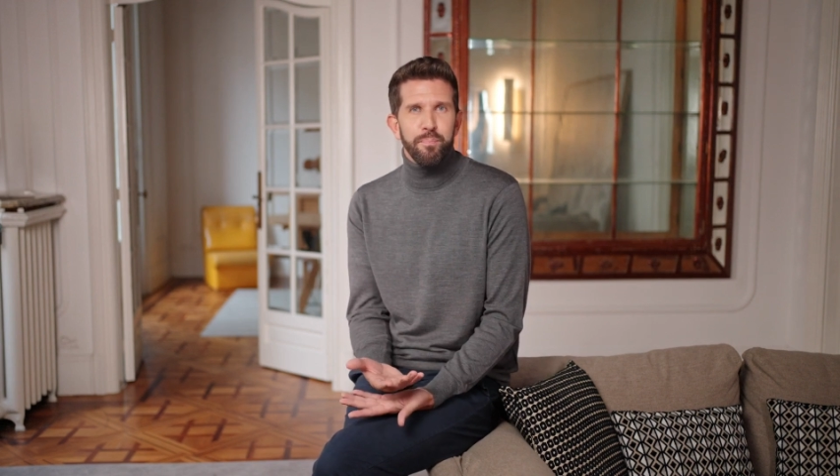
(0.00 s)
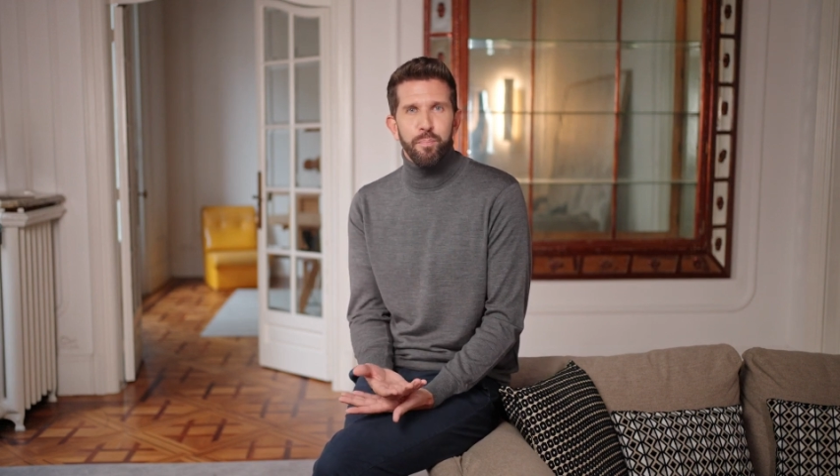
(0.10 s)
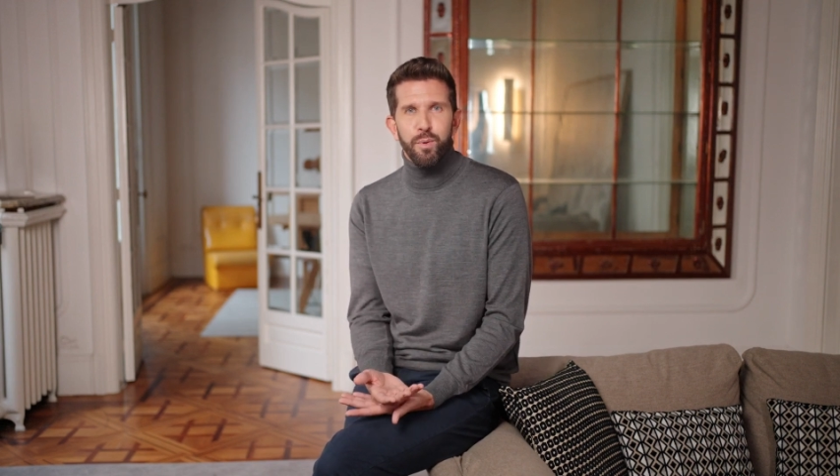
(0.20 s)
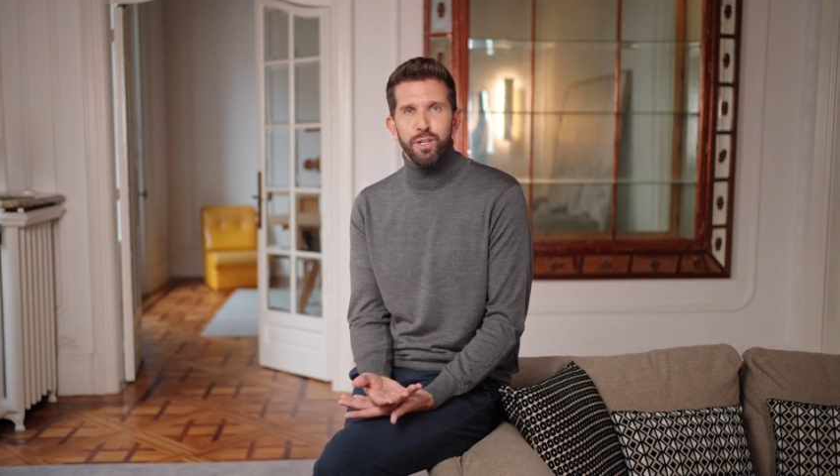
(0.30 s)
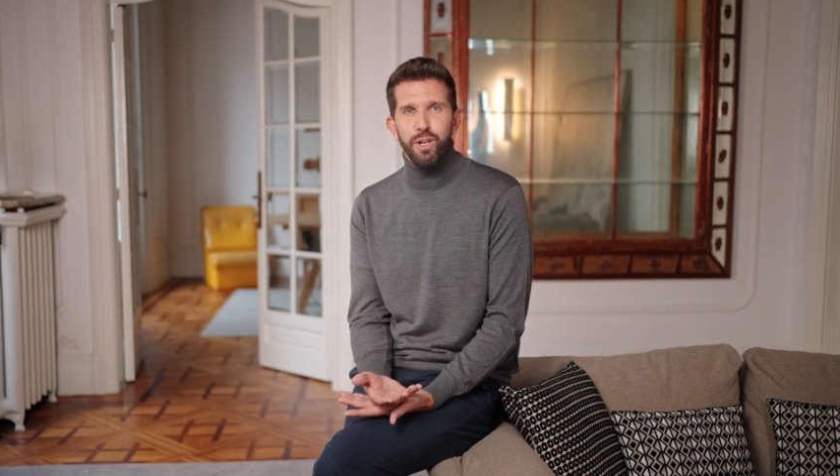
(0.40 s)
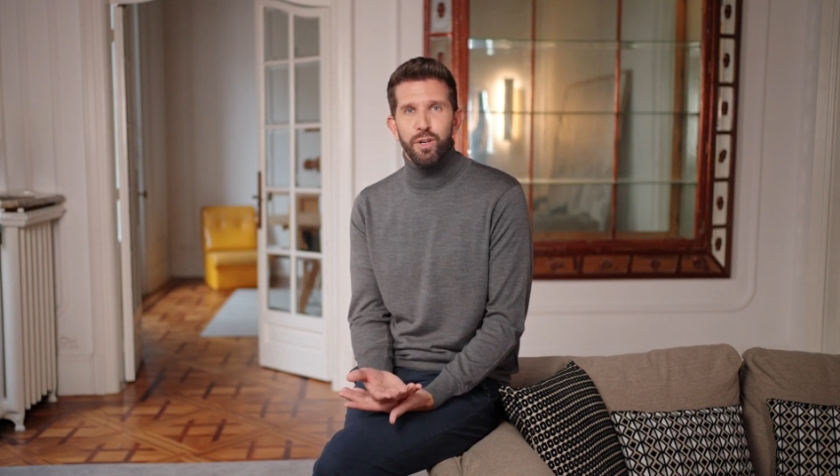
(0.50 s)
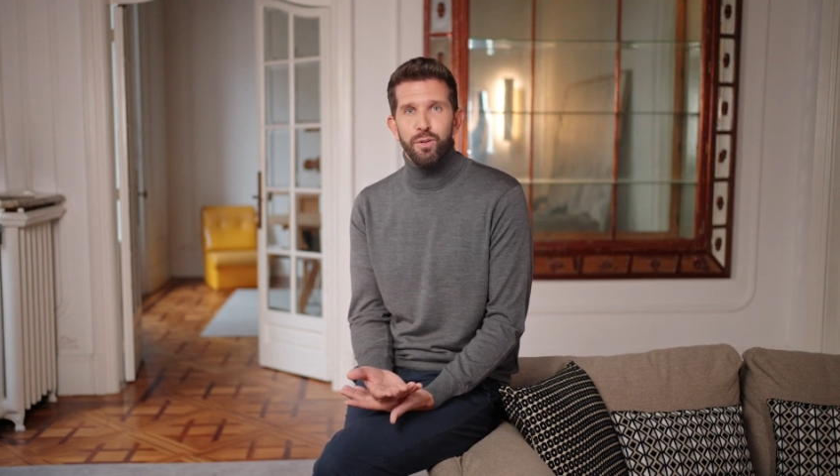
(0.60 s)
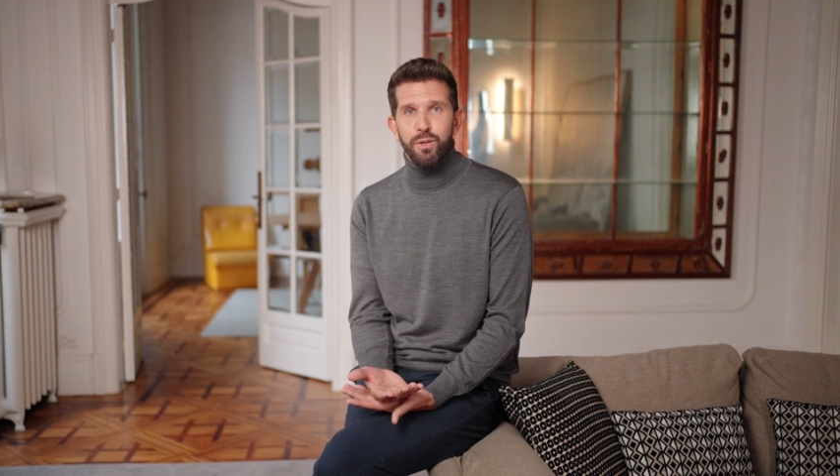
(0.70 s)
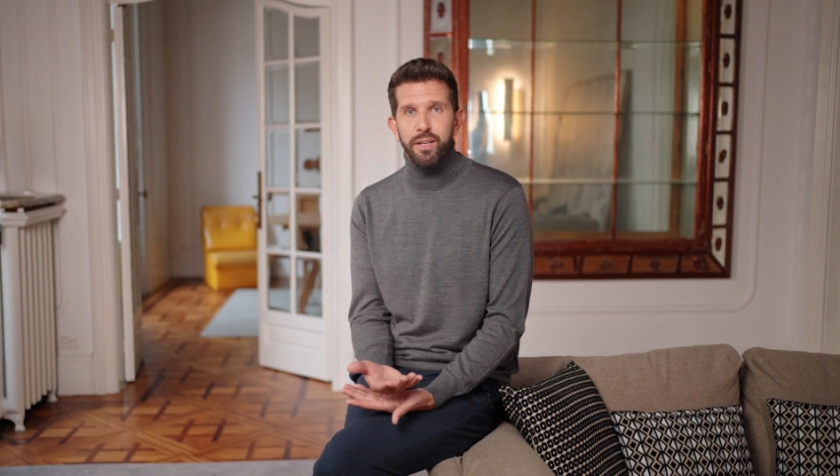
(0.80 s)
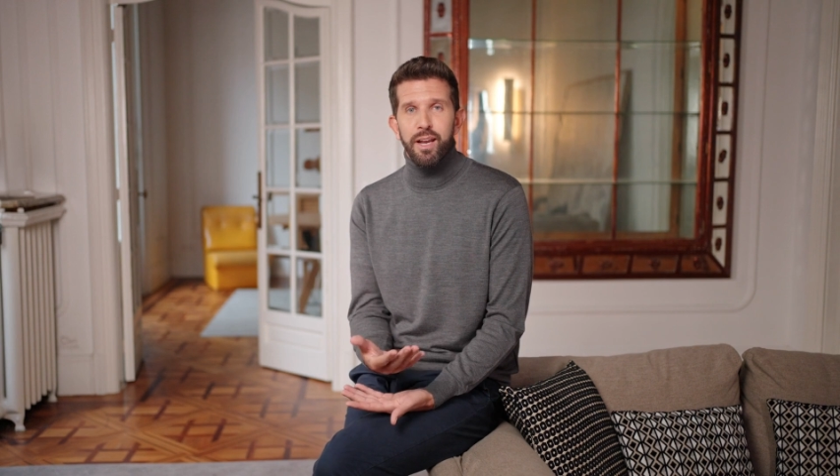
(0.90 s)
With
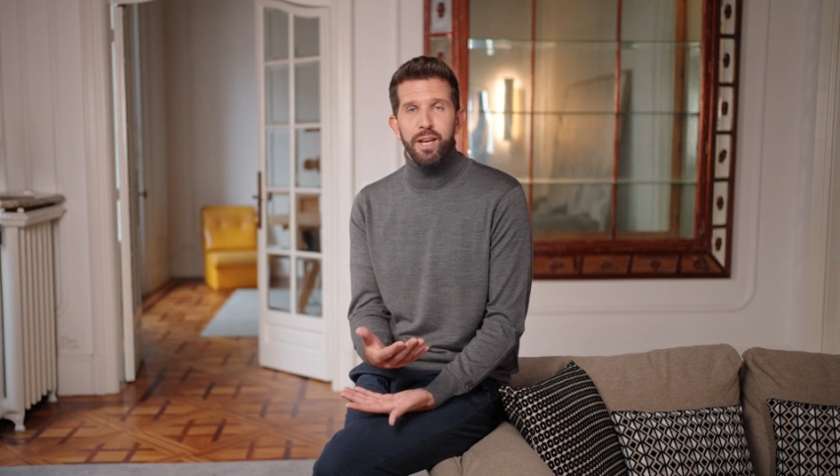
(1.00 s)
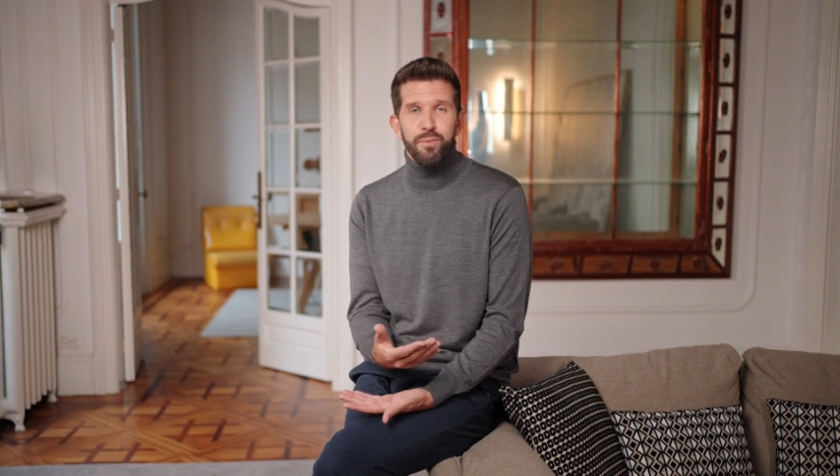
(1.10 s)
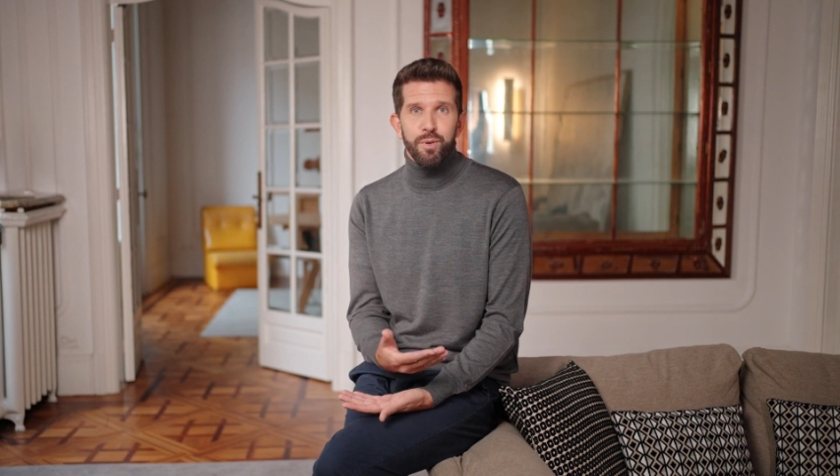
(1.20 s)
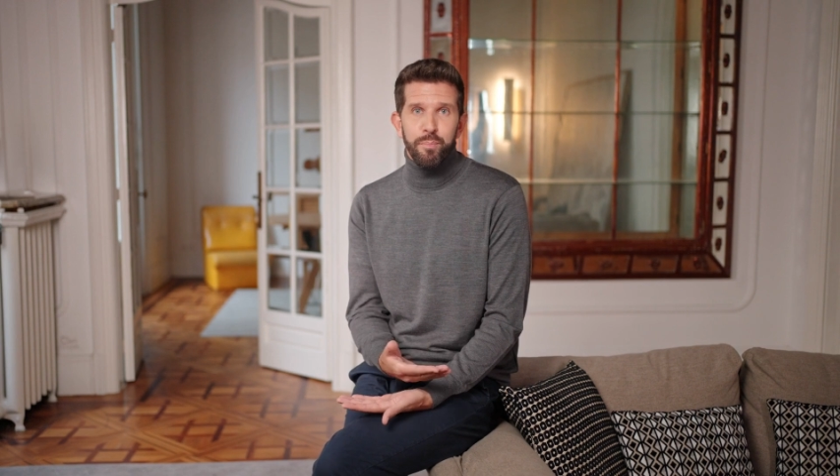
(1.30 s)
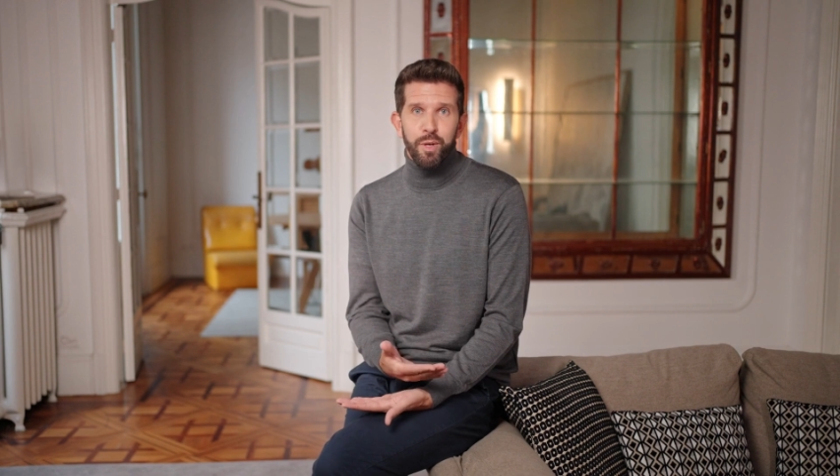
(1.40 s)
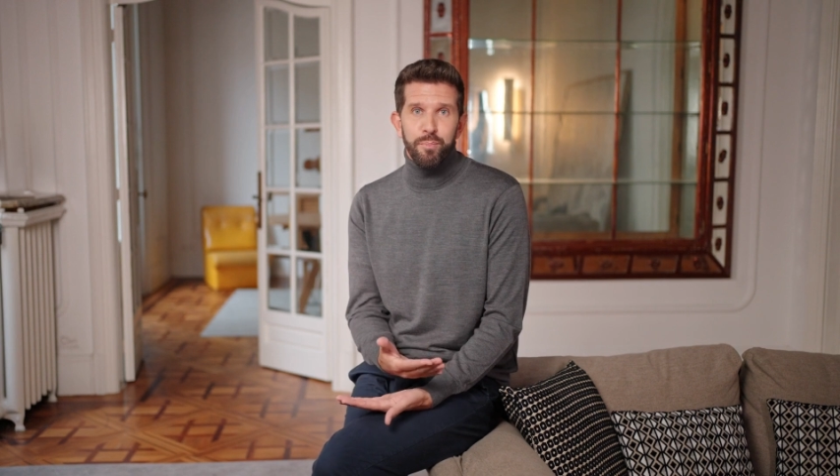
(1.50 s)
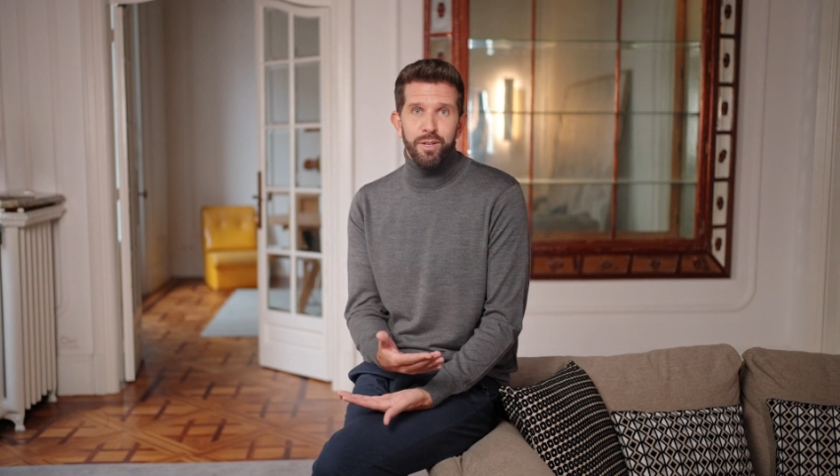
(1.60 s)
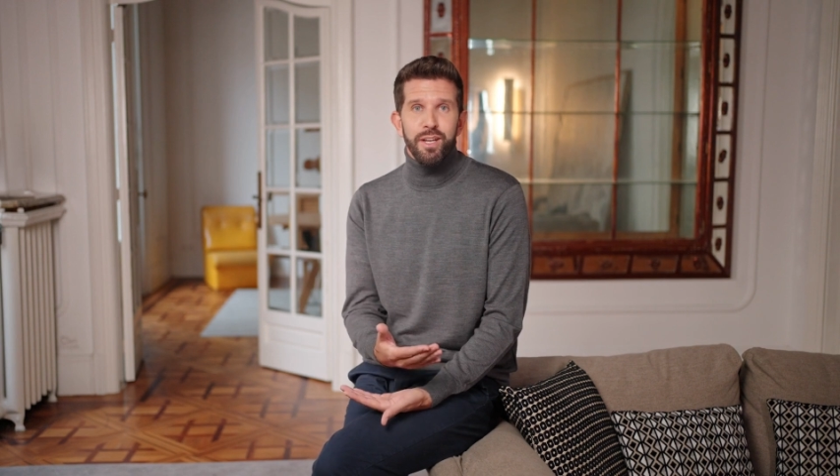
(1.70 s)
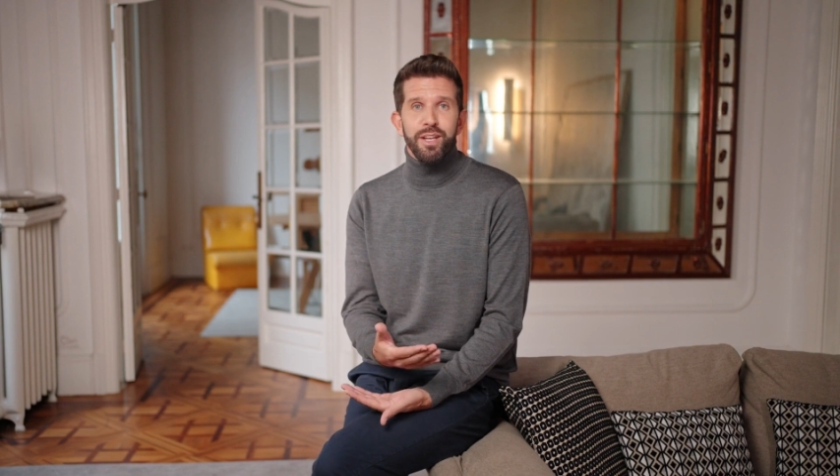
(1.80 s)
you, every moment